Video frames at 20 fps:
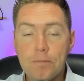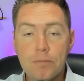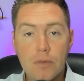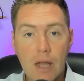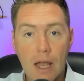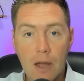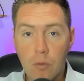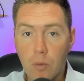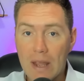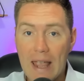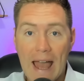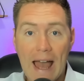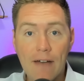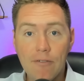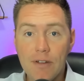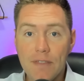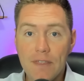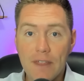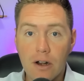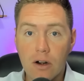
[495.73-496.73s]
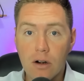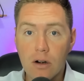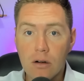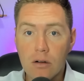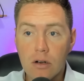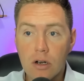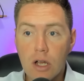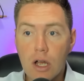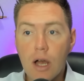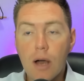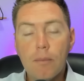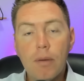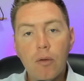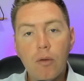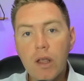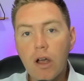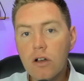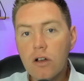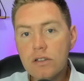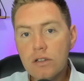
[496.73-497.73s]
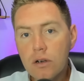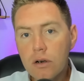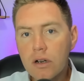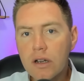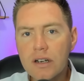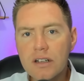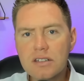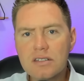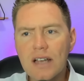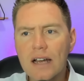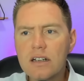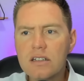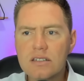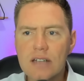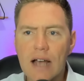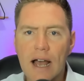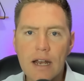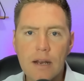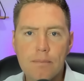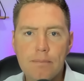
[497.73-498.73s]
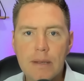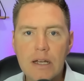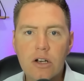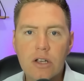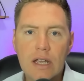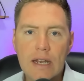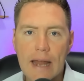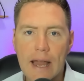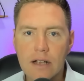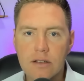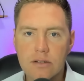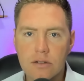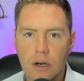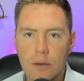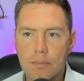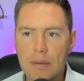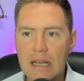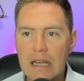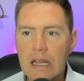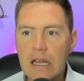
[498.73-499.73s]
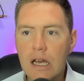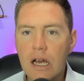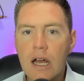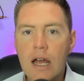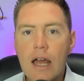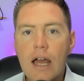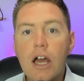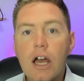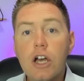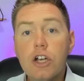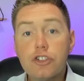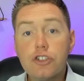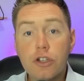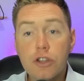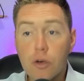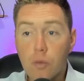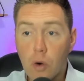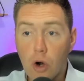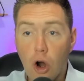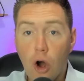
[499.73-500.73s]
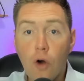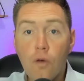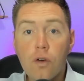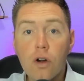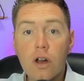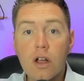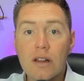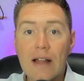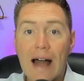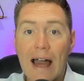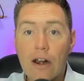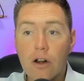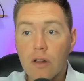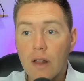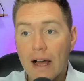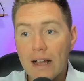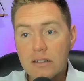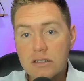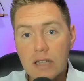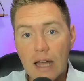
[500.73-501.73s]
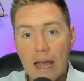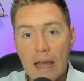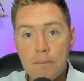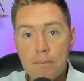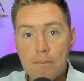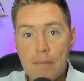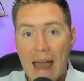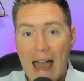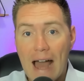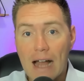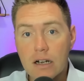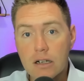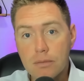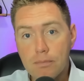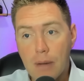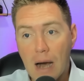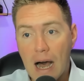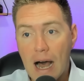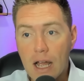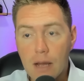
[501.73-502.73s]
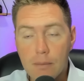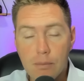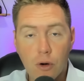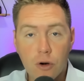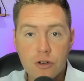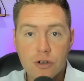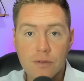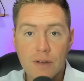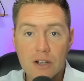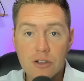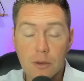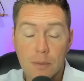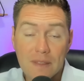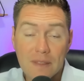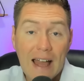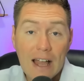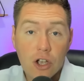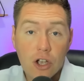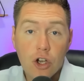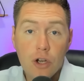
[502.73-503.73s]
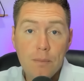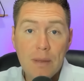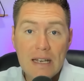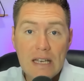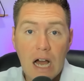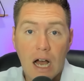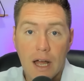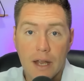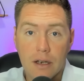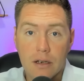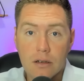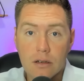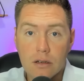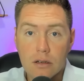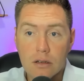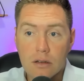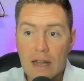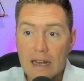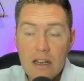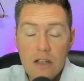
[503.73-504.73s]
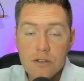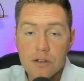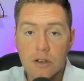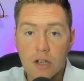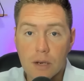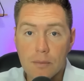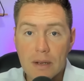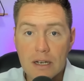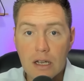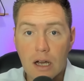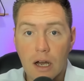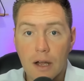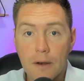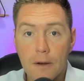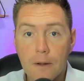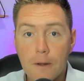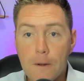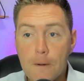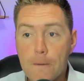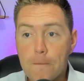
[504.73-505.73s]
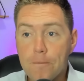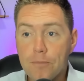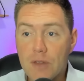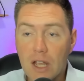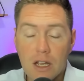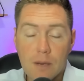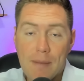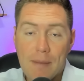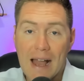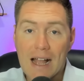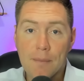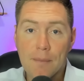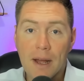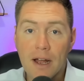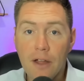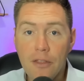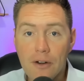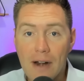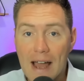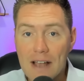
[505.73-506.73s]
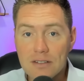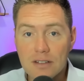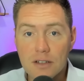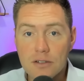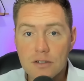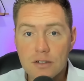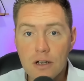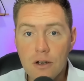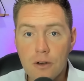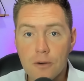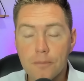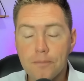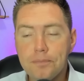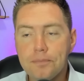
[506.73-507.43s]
and we have it there. But we also are going to set aside a billion XRP so that we're over-collateralized and backed by a portion of XRP. That could be done. That easily could be done. They could back it by other assets too.